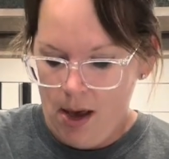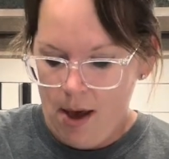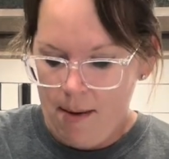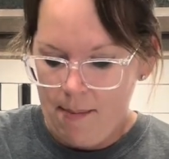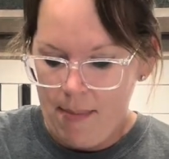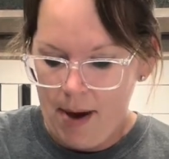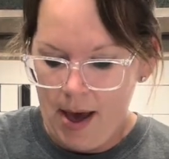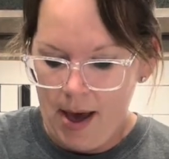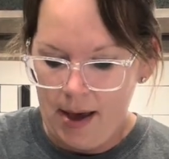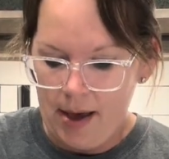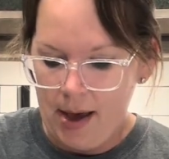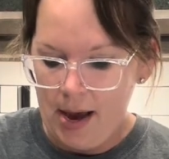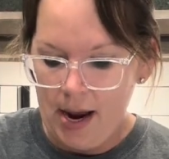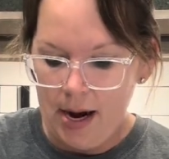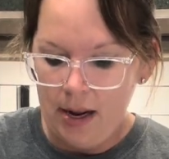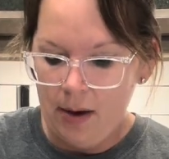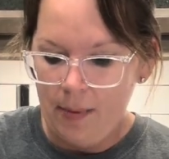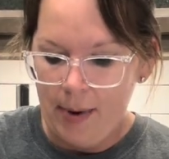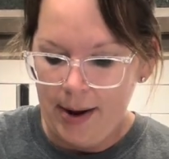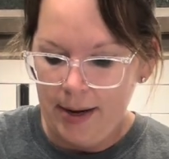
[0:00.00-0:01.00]
But
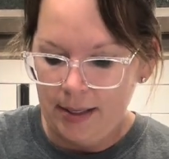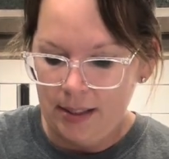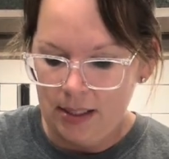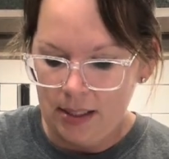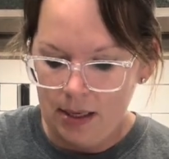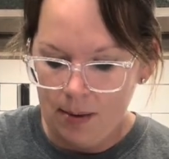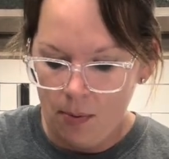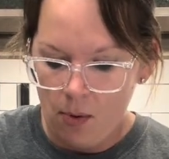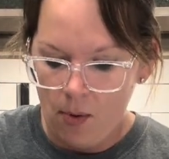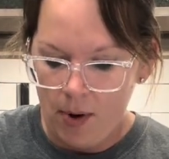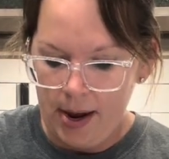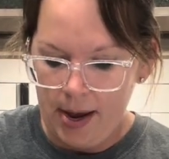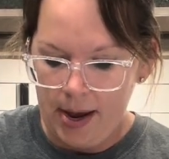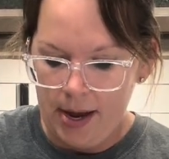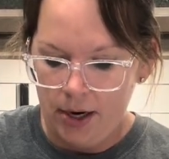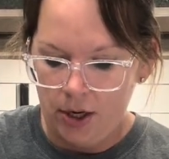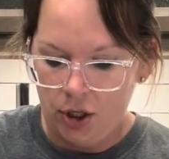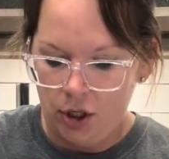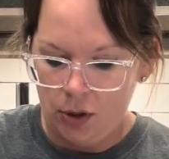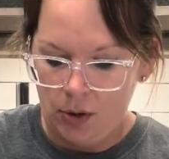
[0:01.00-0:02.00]
anyways, the point
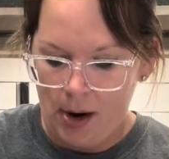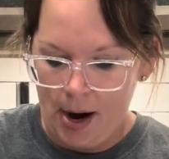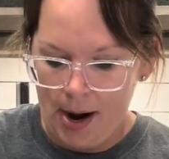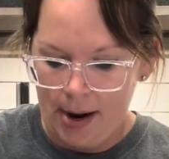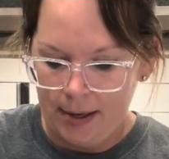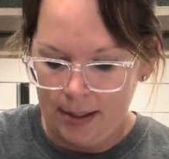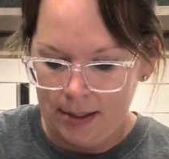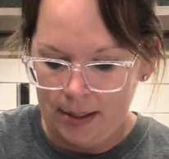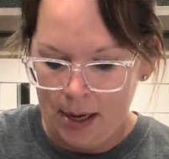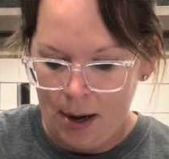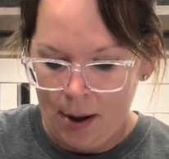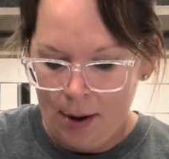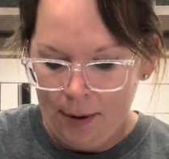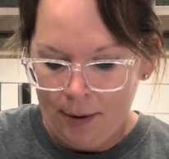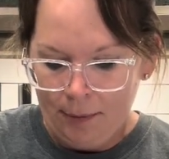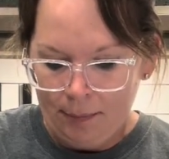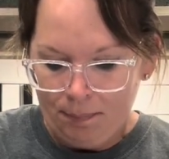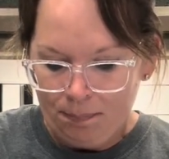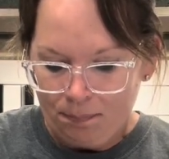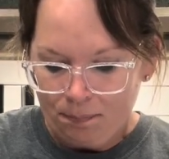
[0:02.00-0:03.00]
is, you guys,
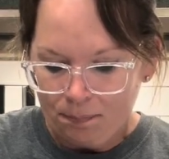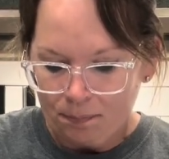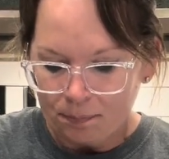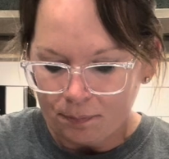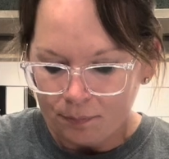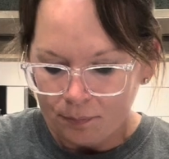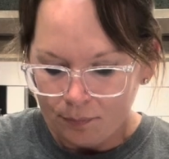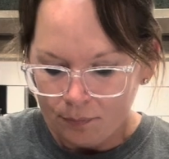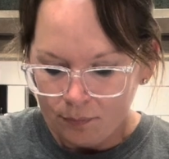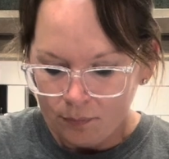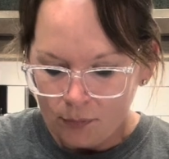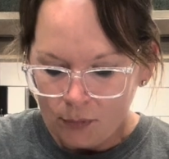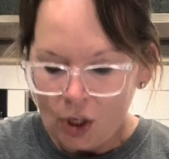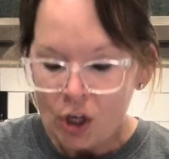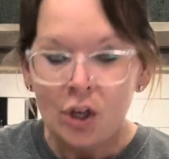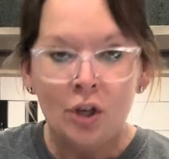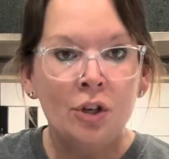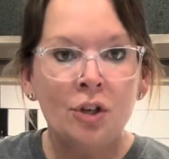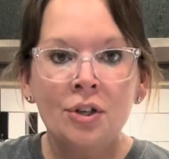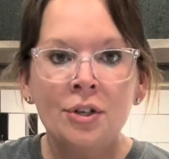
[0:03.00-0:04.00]

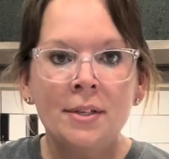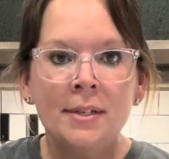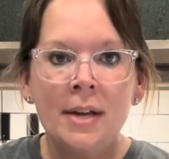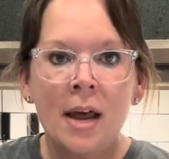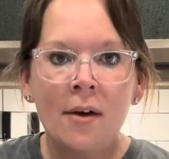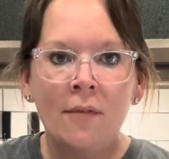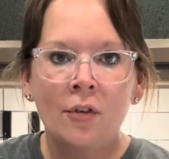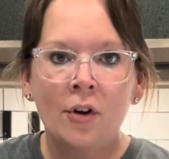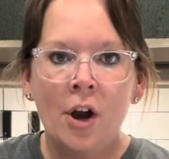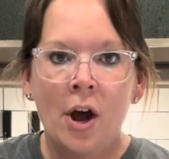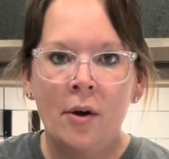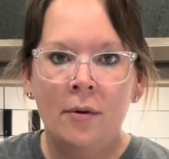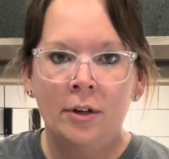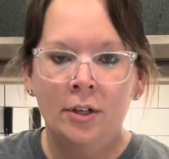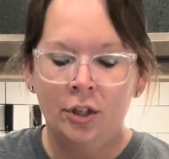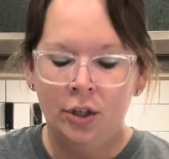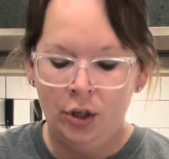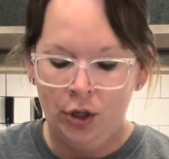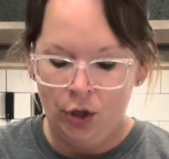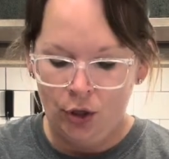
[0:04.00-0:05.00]
you just never know
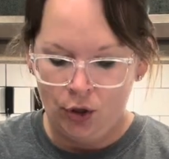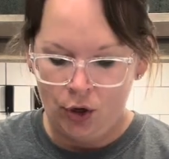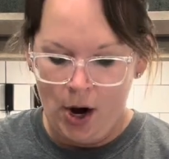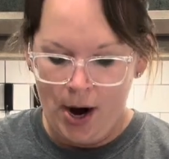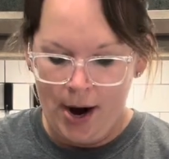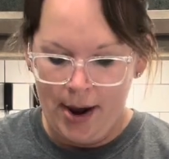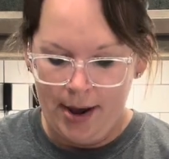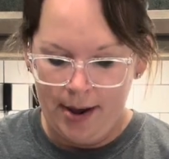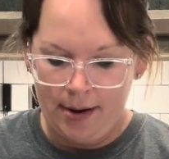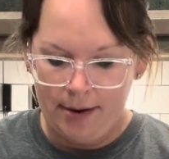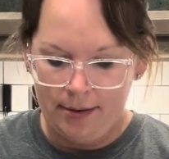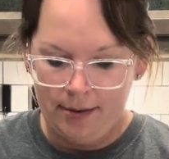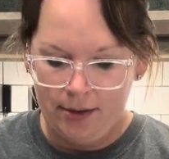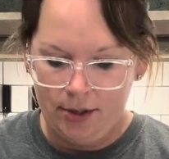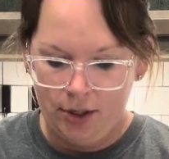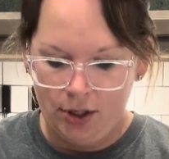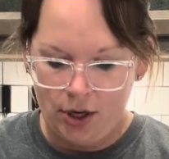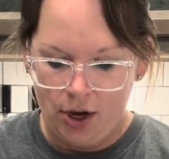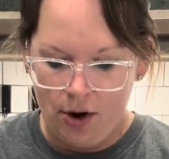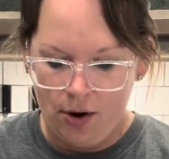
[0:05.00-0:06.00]
until you try it.
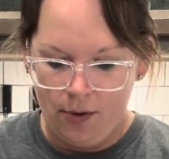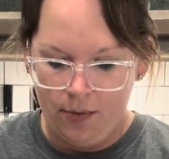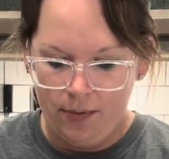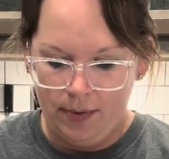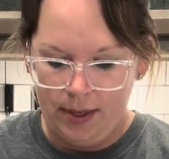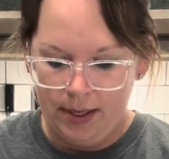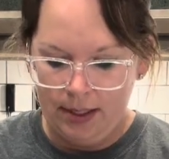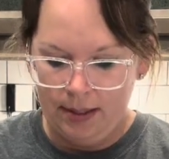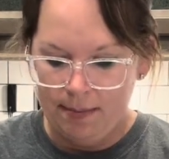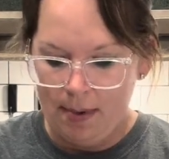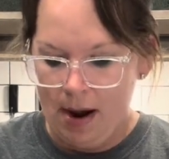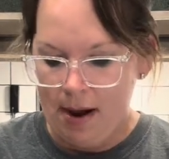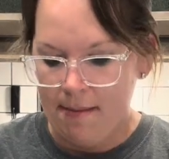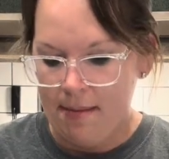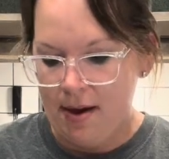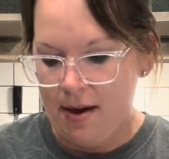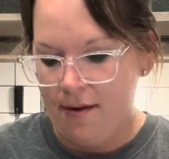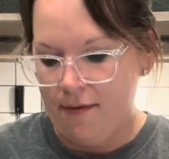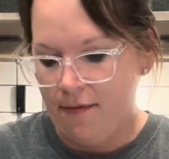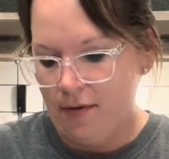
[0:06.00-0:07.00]
So this might
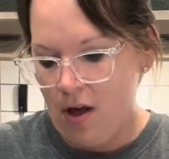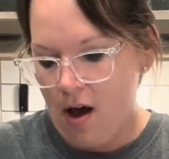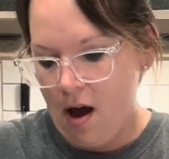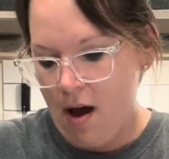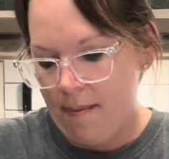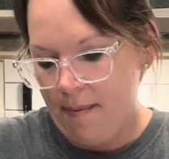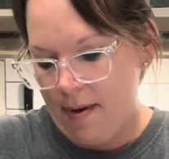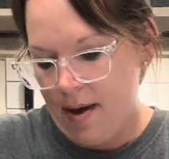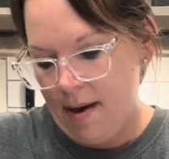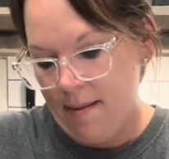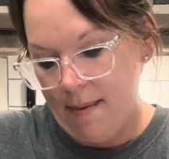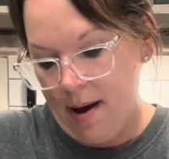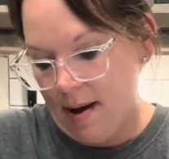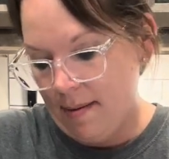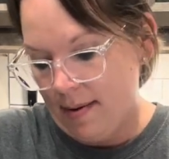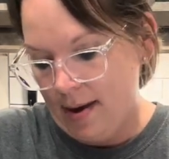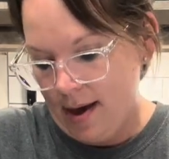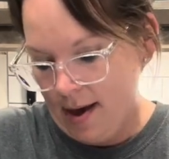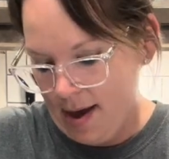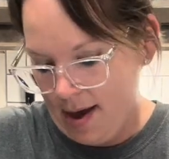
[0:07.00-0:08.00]
be a flop. It might
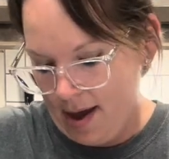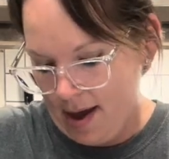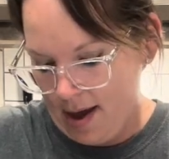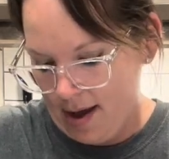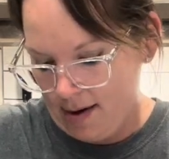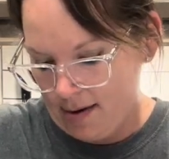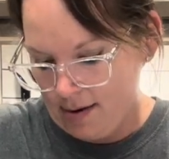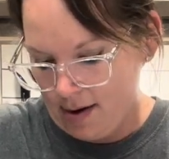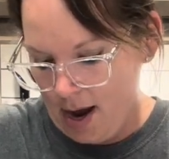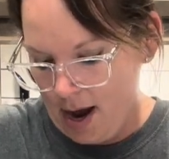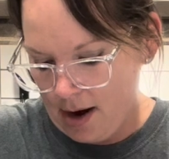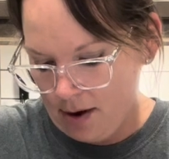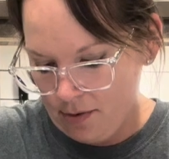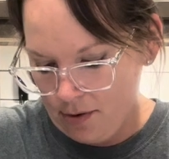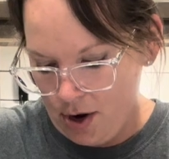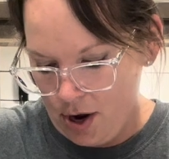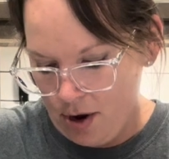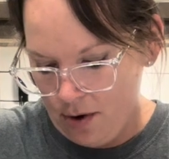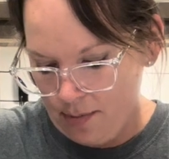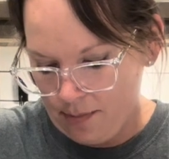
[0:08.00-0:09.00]
be a hit. I don't
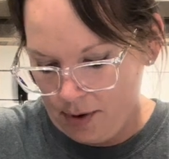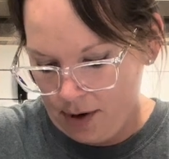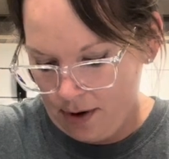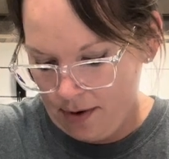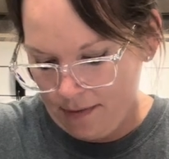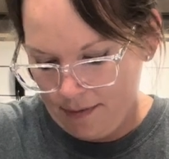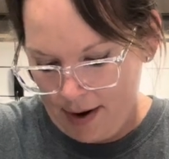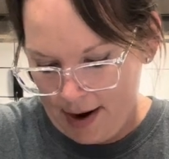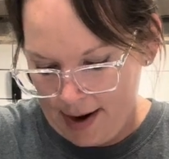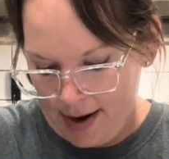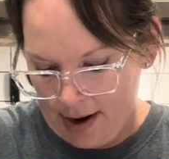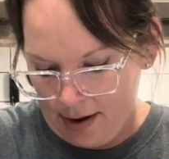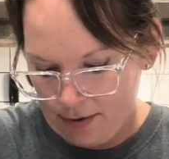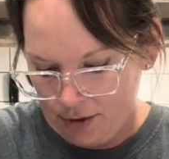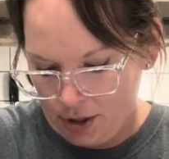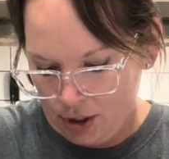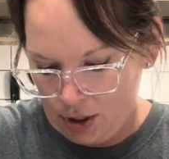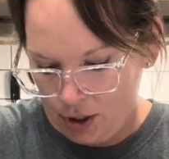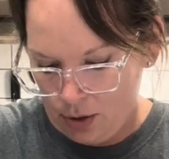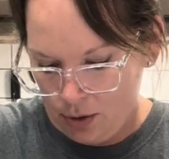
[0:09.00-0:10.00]
know. I'm going to find out
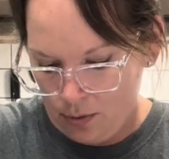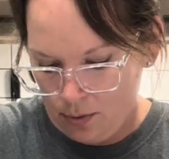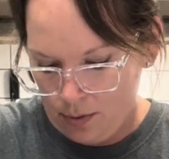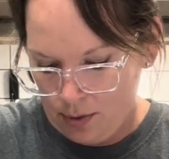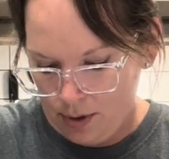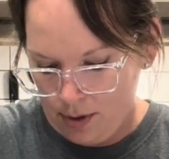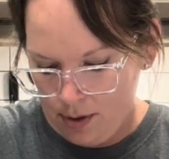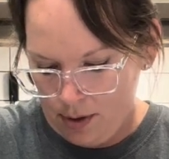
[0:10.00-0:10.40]
soon.